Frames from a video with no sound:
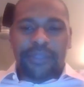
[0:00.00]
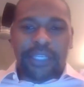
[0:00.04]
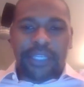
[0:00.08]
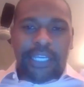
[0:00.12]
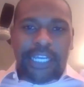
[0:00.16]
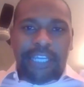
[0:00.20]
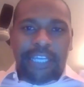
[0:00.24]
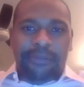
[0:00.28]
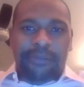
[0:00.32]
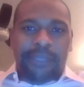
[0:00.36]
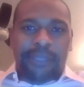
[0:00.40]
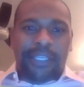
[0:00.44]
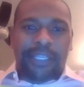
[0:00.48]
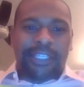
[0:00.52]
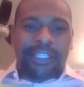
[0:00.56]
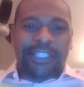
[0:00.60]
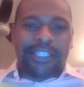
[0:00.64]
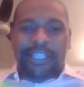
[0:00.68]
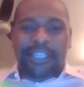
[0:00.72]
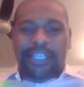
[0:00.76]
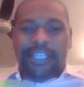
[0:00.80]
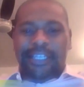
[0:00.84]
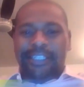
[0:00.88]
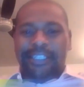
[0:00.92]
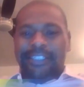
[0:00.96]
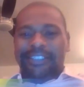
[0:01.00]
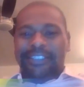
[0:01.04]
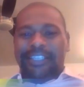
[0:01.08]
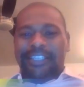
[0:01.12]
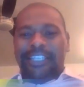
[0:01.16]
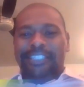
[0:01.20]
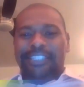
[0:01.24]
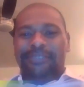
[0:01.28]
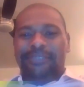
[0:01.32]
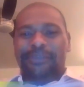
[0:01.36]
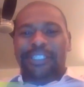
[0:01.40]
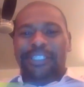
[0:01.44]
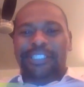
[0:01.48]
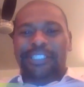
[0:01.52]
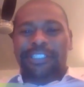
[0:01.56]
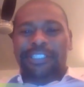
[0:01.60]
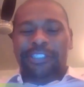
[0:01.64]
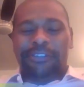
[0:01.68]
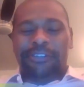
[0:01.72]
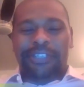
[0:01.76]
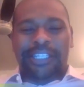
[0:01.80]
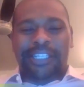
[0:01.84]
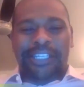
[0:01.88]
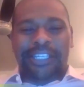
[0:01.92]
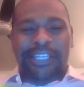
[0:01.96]
Hi, May. Nice to meet
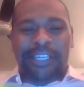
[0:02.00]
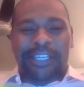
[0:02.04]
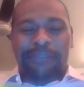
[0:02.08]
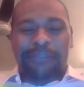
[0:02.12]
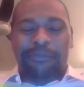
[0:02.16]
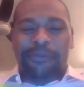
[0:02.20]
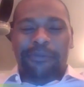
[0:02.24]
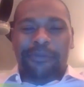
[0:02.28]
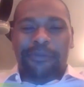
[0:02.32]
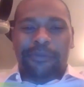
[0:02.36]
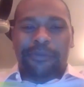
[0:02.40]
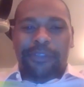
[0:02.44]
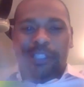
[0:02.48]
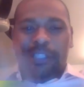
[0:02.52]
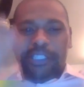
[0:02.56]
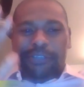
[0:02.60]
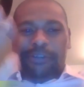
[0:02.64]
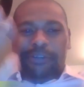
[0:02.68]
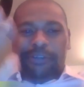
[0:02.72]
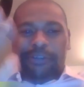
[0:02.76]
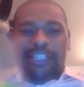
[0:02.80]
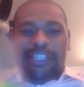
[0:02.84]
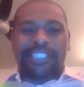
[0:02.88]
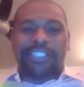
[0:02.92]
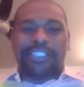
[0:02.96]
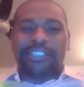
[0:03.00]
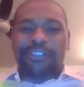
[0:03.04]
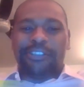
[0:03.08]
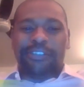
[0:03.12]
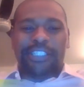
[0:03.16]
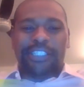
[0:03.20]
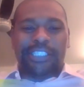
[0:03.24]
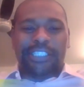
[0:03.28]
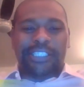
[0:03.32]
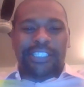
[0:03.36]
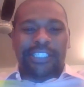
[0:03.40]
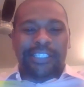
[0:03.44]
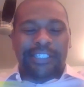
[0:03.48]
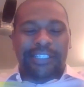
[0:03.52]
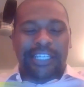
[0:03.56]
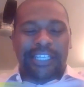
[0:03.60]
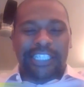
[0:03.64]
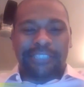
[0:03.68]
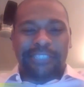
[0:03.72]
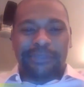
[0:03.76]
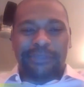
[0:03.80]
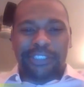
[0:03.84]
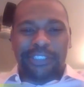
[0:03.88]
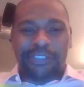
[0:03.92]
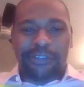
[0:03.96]
you, and the rest of the students.
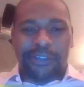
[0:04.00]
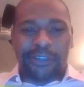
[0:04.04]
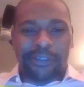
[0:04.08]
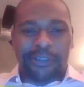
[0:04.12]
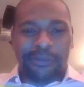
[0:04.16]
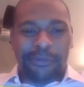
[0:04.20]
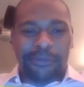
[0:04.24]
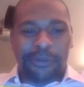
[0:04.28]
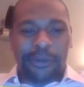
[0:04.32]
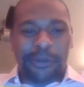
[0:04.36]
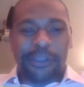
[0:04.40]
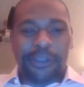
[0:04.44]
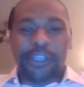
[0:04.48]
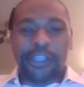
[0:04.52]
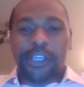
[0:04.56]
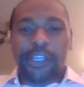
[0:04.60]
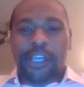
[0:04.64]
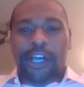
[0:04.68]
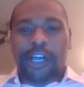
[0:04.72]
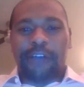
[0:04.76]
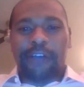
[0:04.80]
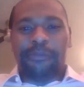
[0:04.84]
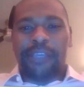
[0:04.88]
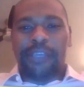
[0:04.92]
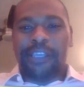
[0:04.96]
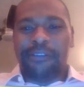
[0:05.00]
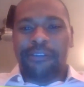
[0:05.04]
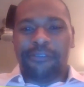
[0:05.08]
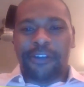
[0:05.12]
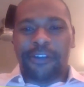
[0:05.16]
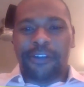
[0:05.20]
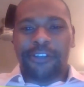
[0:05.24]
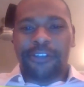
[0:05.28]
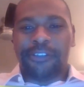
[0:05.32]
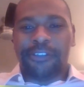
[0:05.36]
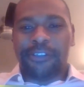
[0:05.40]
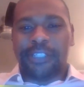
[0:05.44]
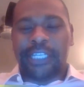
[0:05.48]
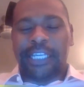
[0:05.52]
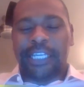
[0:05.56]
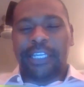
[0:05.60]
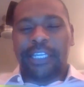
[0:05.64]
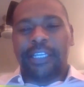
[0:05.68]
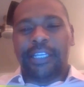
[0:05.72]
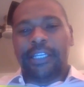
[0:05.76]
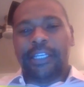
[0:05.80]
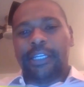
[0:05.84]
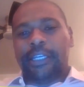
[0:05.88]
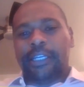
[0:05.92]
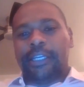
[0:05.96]
Nice to meet you all, albeit virtually.
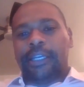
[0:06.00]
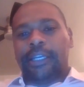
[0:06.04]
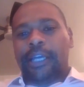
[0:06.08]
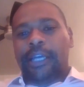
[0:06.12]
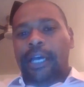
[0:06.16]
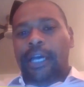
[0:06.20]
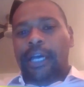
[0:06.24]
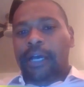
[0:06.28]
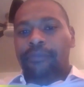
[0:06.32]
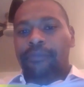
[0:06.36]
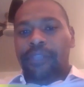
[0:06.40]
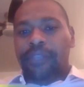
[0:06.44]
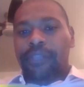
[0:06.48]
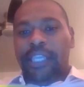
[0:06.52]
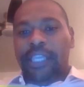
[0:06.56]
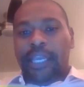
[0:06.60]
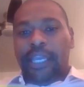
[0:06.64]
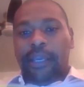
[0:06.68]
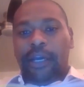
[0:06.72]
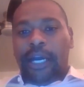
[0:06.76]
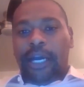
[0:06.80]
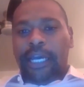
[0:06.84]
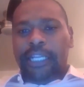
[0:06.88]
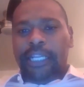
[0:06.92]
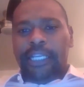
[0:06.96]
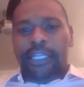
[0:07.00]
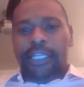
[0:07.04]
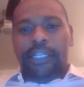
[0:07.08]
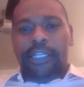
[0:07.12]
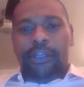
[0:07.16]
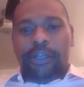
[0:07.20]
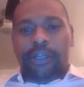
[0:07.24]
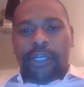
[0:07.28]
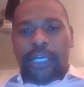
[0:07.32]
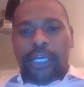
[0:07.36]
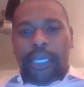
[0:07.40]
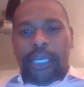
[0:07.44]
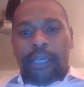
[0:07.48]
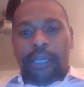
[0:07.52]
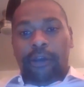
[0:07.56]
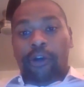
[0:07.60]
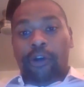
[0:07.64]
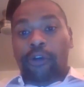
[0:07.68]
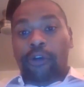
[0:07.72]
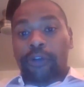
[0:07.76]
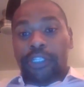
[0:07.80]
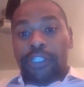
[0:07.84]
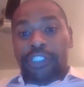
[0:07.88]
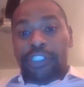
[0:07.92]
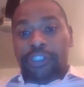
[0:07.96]
Audit
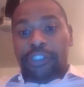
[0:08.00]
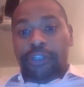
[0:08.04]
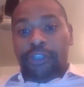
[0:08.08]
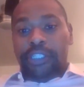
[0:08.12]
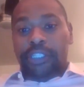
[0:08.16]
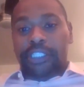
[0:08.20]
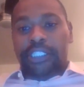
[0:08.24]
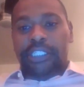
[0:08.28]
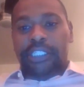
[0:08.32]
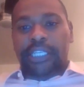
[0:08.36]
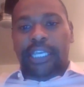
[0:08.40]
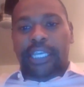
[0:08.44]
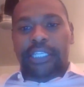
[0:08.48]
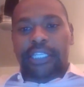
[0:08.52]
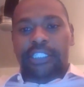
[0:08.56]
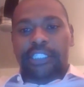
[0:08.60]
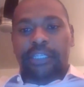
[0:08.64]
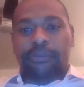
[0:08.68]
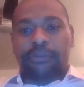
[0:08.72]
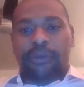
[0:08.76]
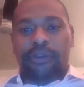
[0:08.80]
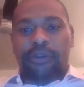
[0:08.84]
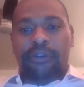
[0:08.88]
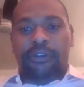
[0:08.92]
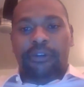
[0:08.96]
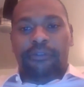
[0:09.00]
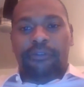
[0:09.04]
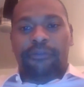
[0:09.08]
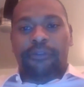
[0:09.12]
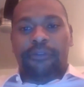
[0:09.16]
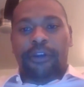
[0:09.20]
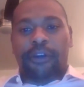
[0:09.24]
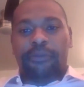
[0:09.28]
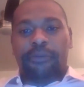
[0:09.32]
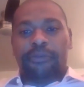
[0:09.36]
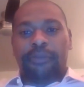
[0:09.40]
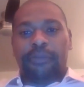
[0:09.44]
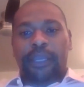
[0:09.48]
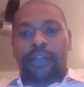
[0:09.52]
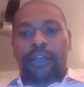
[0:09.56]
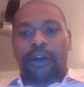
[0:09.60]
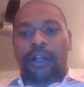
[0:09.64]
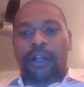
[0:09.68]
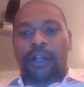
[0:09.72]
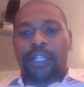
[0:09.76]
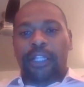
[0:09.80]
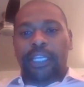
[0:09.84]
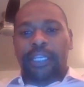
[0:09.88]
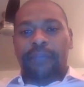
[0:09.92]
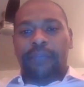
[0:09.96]
or assurance, as some firms may
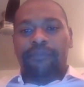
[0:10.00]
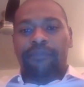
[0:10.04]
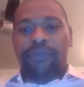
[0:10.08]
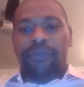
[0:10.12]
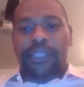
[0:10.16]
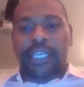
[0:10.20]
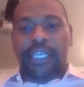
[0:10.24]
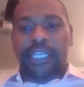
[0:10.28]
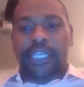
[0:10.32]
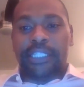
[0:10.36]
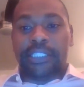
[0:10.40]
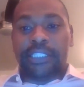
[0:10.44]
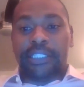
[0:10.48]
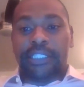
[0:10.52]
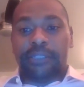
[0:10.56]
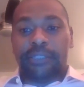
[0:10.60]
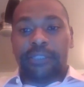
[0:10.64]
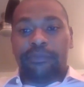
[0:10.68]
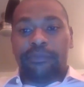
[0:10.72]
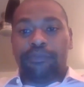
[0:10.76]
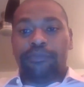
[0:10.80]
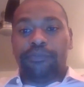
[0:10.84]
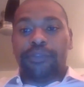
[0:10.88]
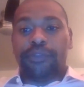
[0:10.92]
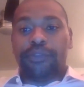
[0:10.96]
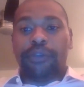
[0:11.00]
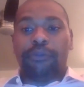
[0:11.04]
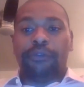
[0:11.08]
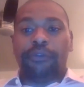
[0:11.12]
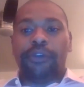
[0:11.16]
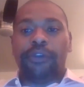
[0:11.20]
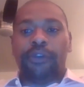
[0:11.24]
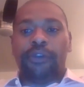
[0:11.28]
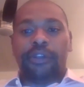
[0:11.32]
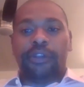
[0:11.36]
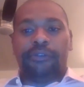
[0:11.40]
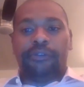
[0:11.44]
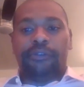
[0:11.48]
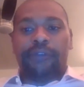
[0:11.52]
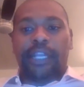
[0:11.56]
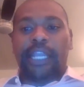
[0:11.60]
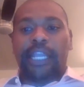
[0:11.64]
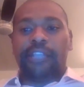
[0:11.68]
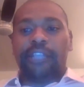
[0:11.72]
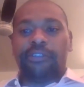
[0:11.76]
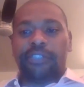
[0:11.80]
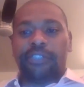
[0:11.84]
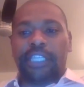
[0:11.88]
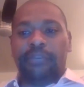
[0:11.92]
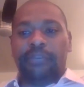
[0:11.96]
call it, is the review of the
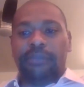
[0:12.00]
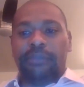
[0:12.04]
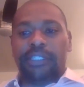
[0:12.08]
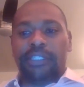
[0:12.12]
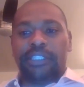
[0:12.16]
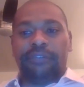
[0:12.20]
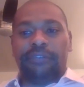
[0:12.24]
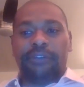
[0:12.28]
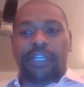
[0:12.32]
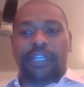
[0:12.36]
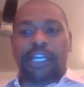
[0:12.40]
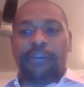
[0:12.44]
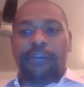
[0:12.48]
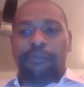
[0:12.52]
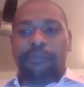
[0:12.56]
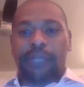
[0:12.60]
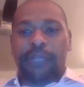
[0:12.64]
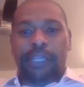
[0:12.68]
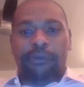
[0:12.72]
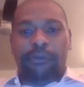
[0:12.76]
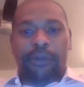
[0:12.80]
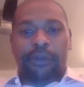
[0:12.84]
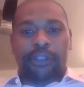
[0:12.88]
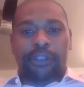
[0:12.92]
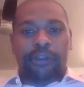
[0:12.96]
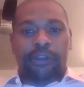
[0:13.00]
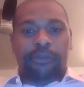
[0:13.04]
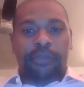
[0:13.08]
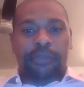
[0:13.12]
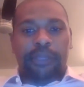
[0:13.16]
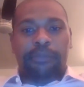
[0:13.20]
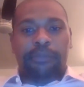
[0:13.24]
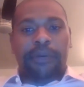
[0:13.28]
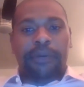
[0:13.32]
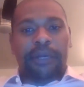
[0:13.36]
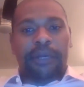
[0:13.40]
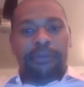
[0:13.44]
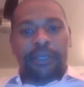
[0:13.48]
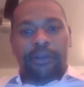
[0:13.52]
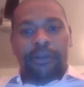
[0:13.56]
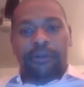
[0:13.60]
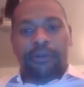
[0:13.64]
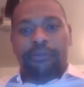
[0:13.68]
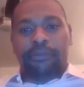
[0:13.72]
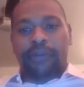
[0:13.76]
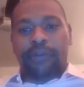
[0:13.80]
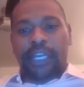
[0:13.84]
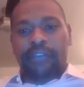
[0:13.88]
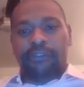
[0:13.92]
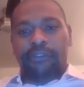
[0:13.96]
financial statements of a company, whether it be public or
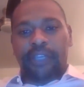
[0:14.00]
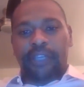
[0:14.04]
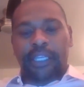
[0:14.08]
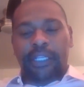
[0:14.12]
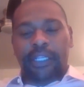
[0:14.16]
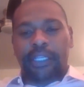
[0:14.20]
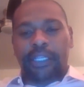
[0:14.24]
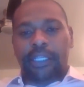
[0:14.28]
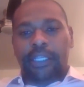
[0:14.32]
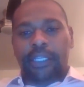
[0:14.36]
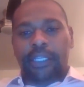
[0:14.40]
private.